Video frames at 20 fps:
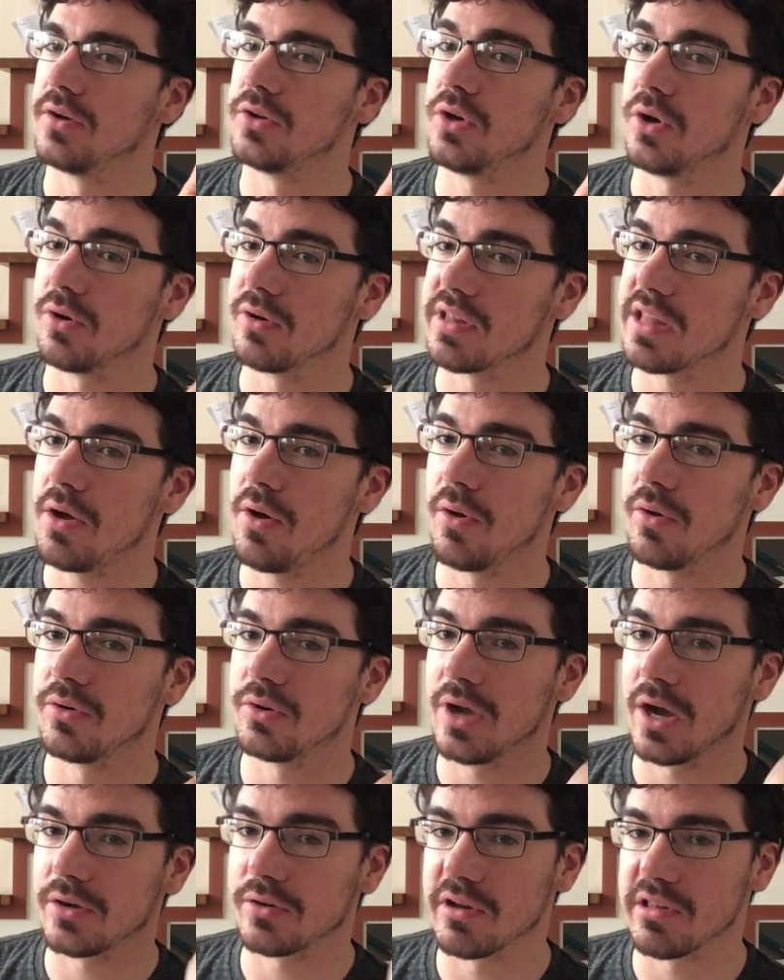Turns
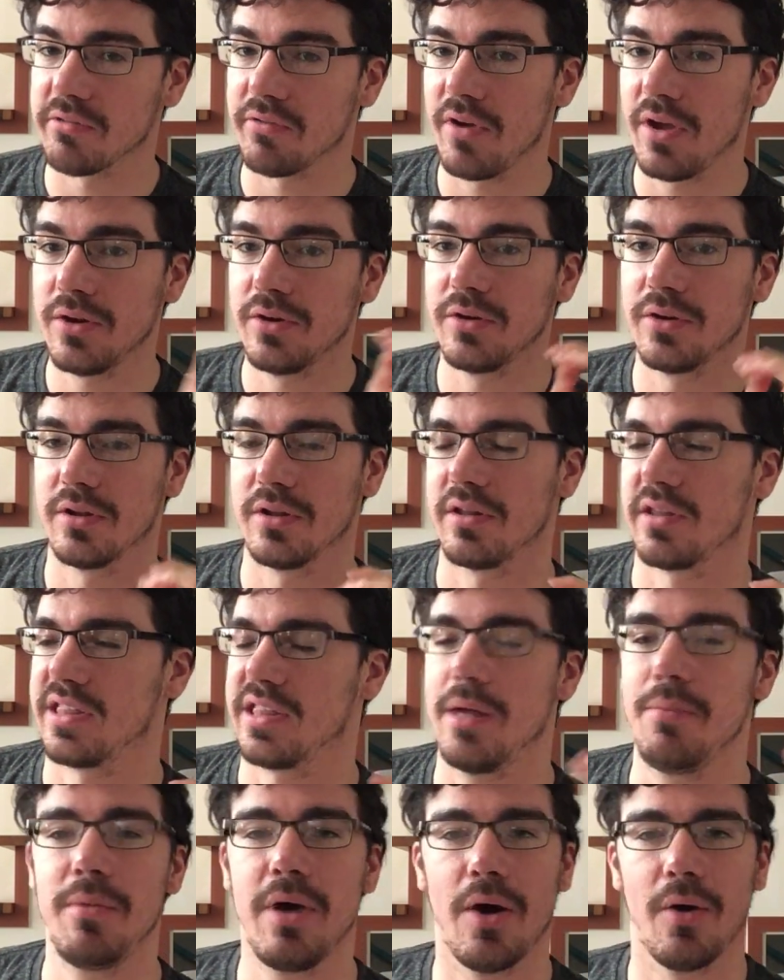out Doctor's friend
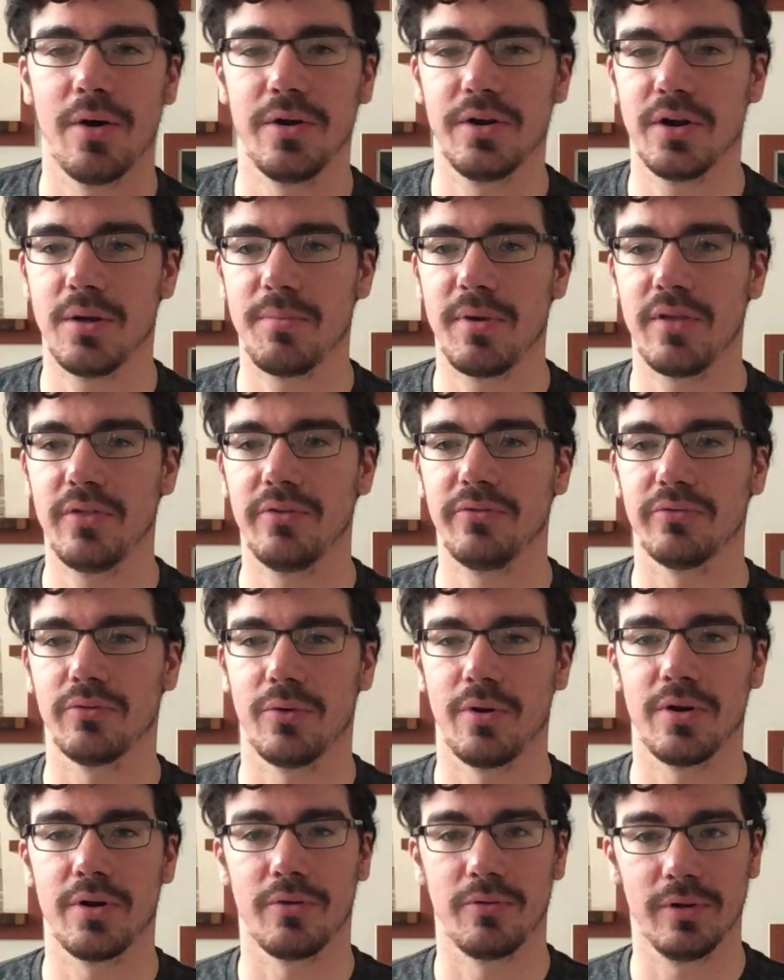somehow ended up on the
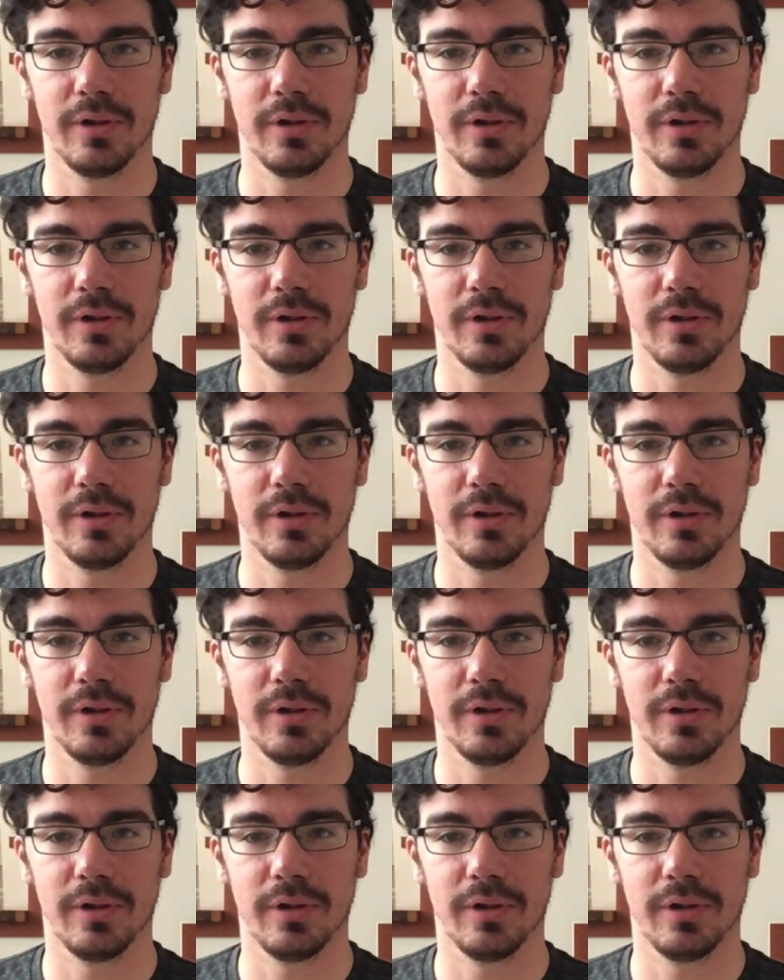floor in a